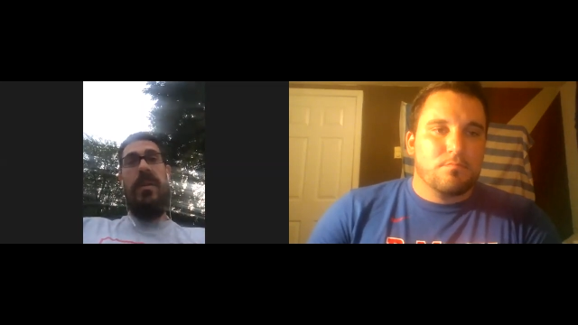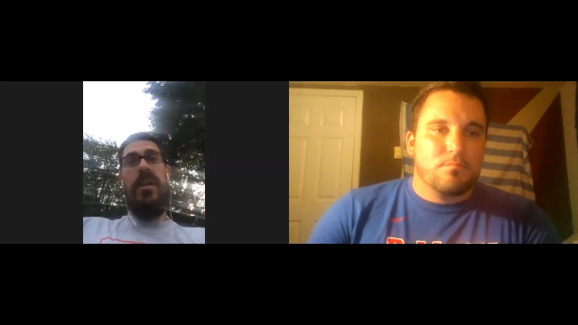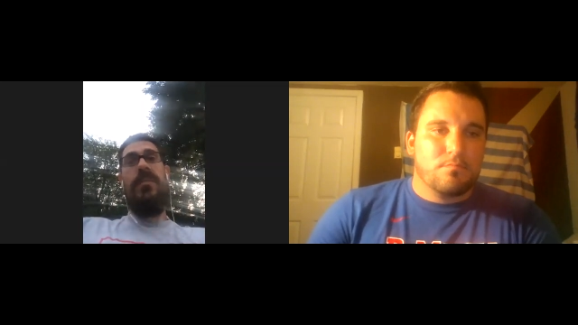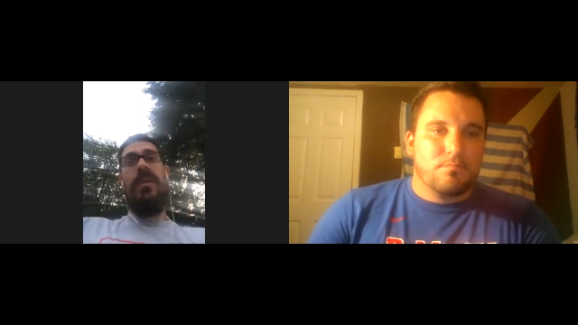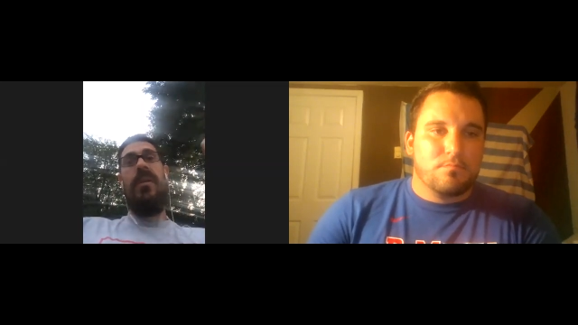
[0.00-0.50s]
Speaker 1: it's
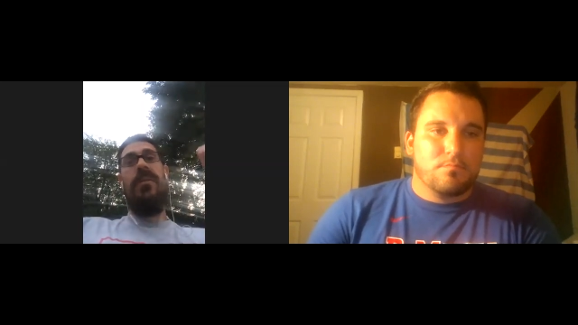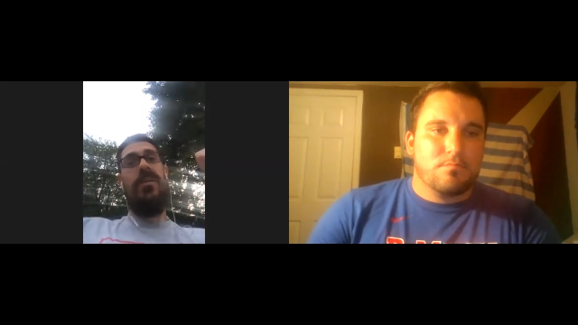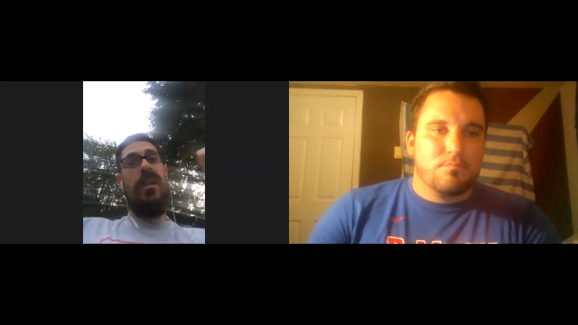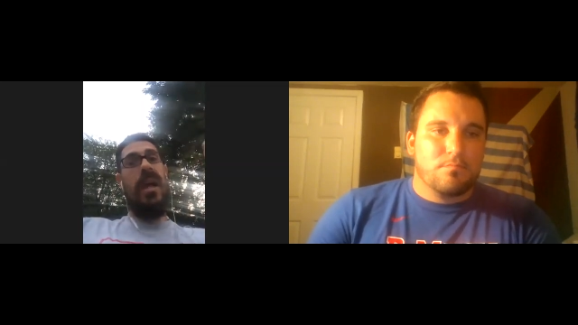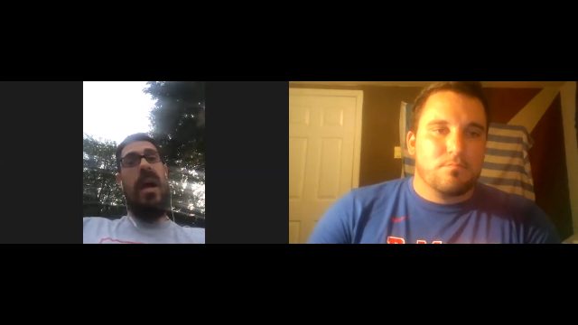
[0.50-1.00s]
because there's a
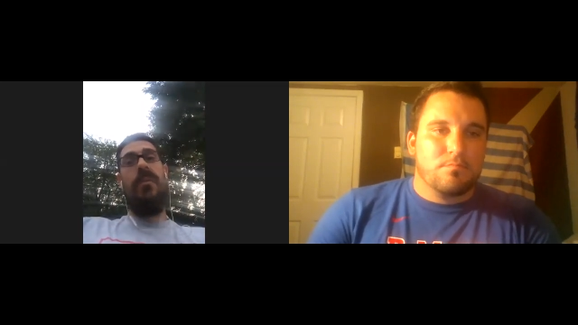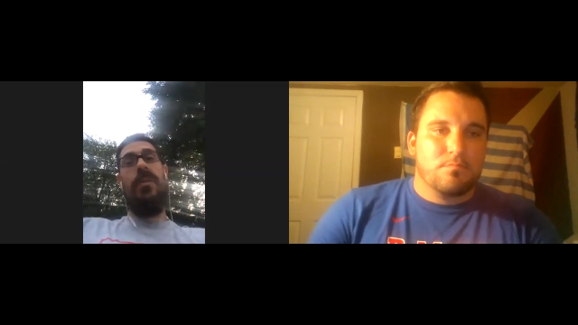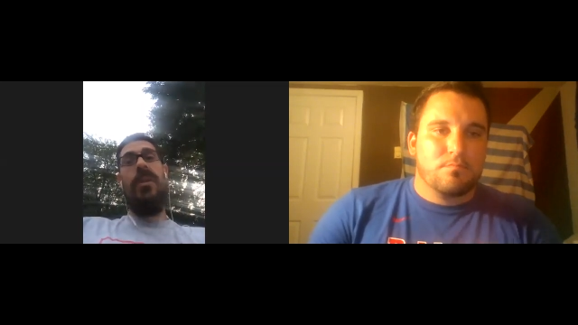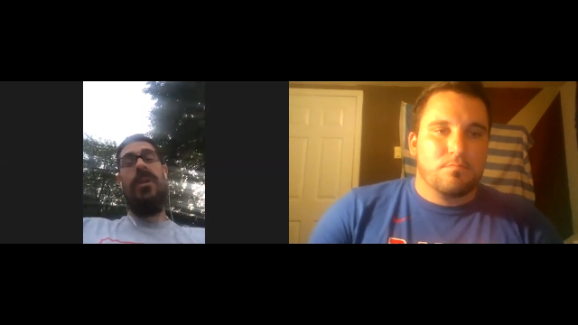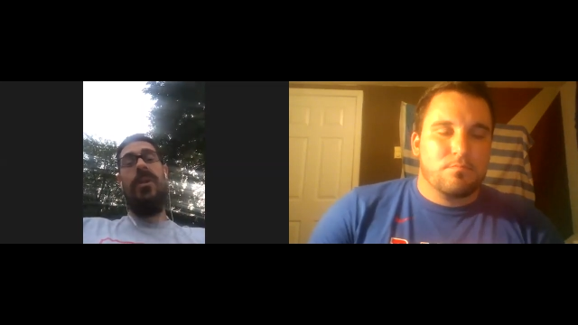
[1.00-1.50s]
lot of
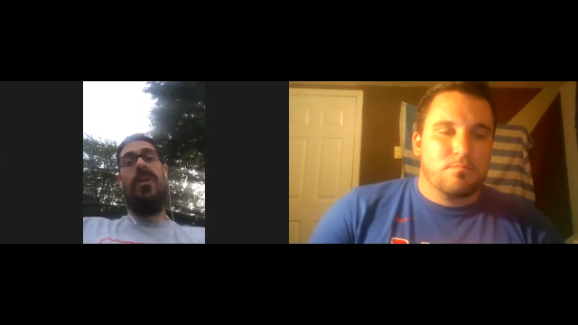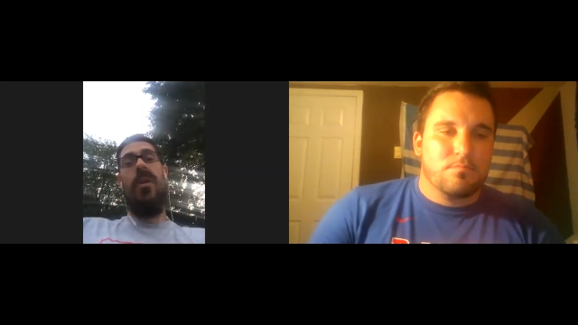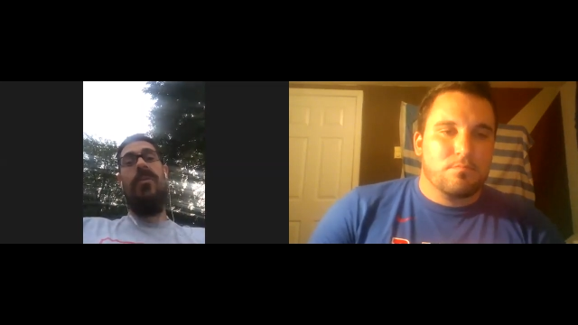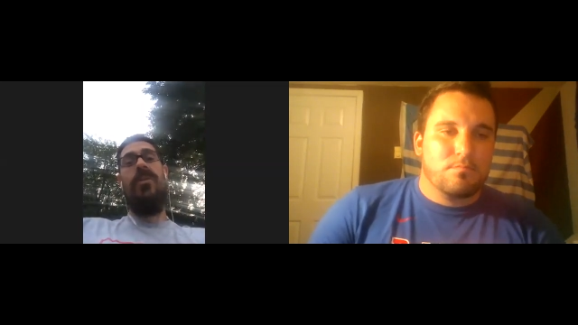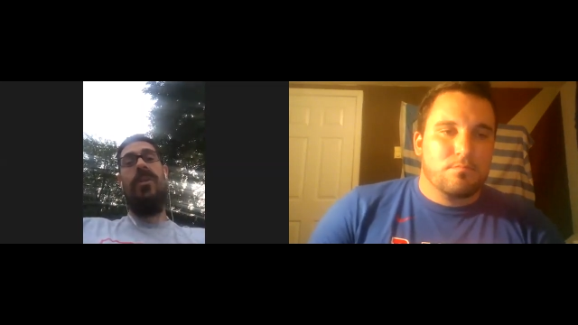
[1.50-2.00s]
really good
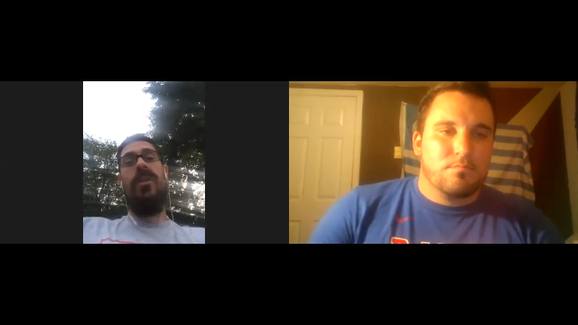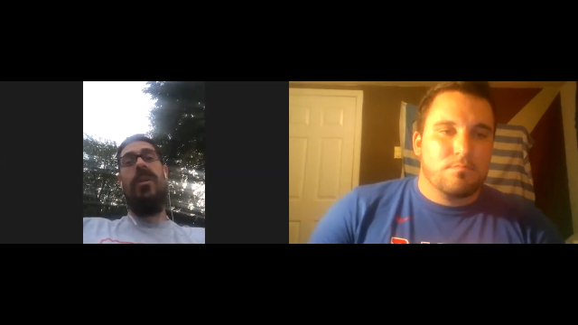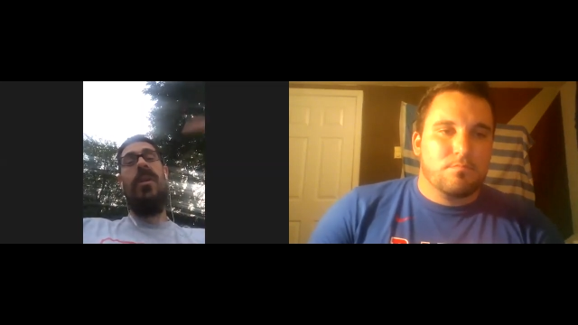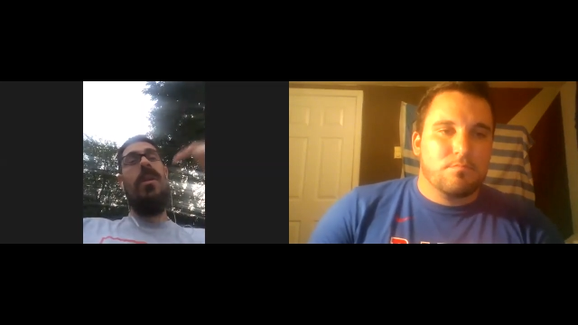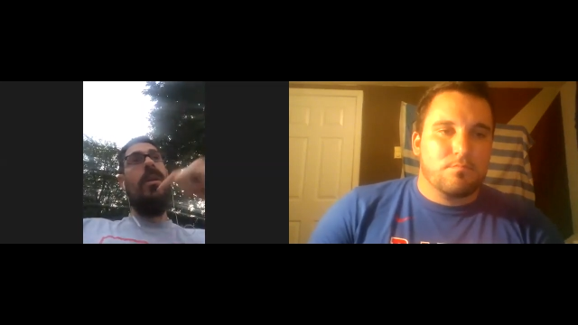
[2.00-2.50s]
coaches here
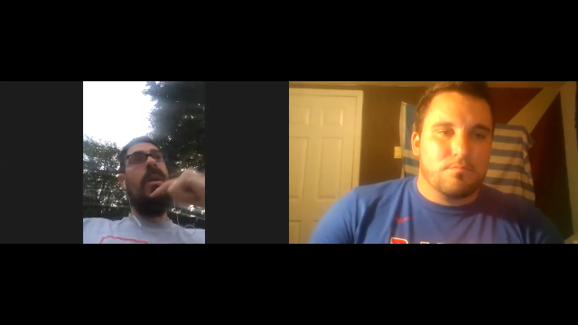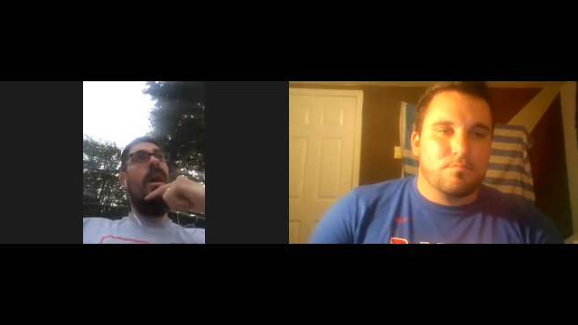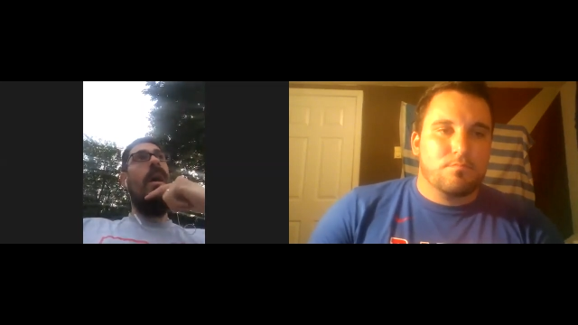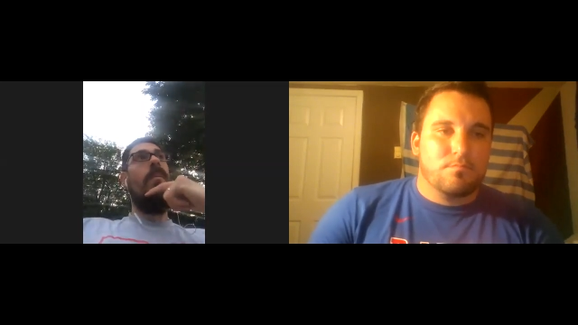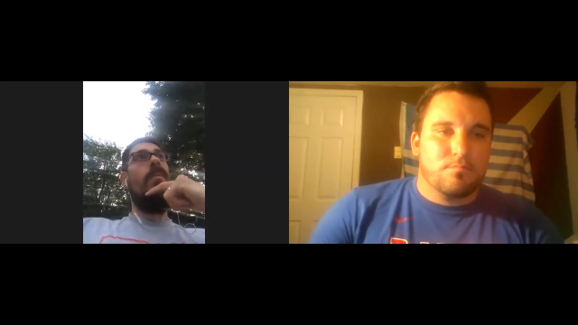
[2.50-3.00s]

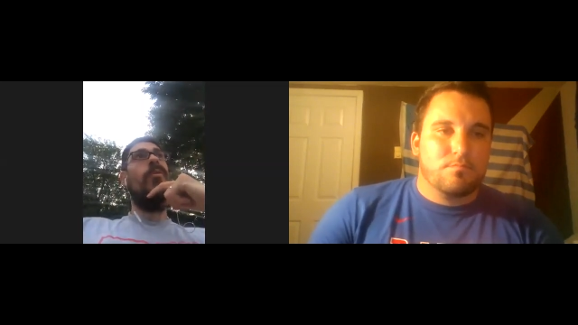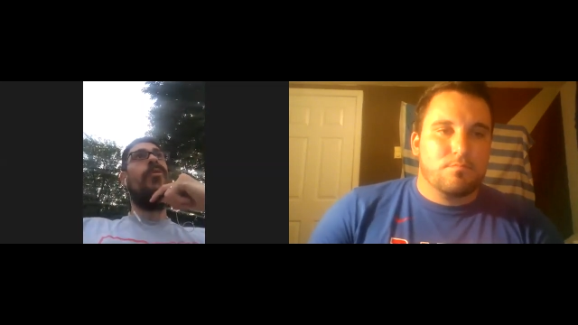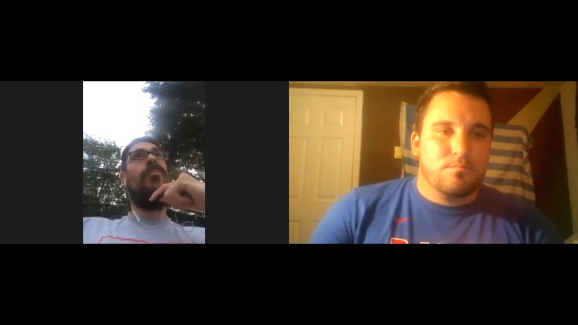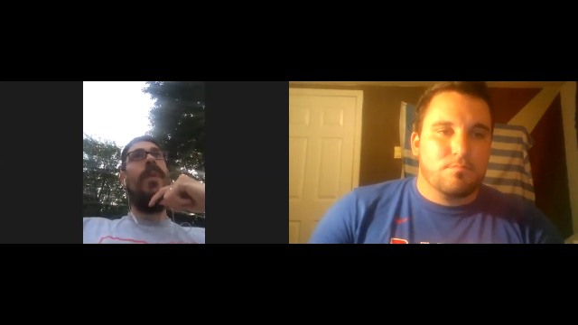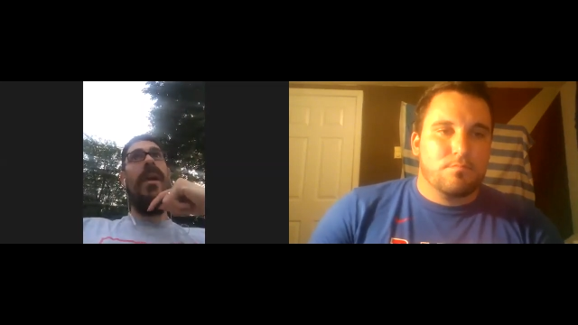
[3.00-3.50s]
um, who
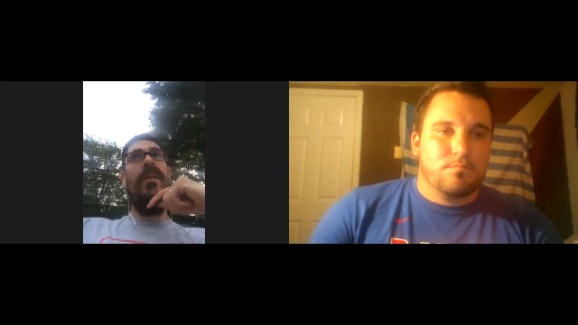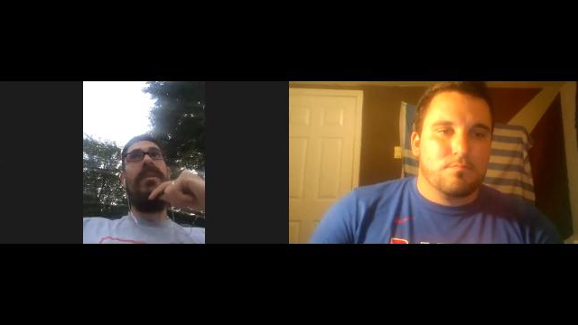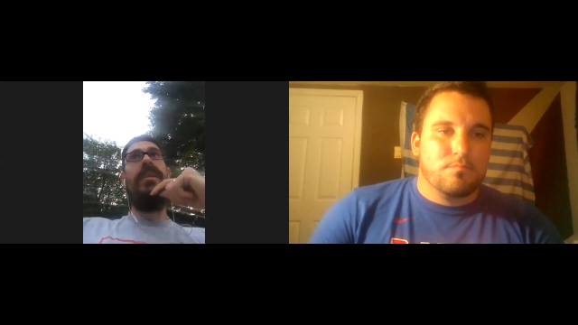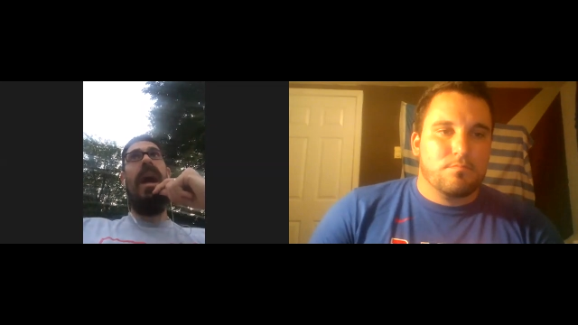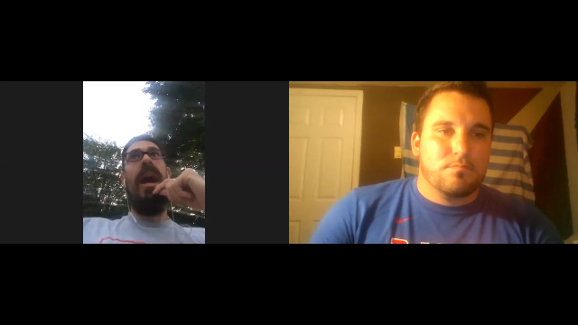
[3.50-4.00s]
spend the
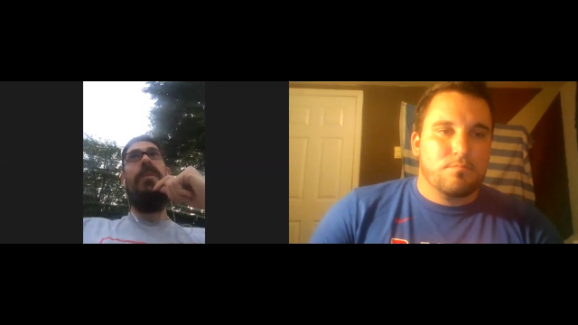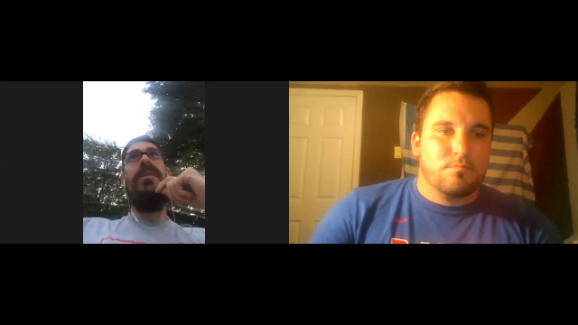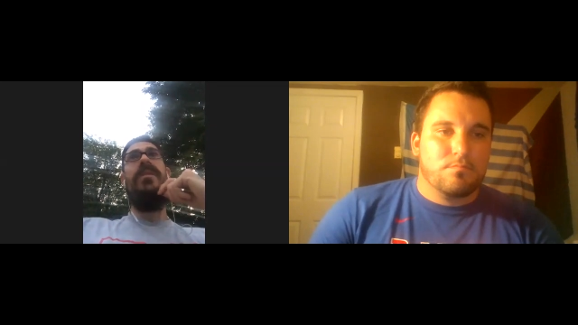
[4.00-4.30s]
time with these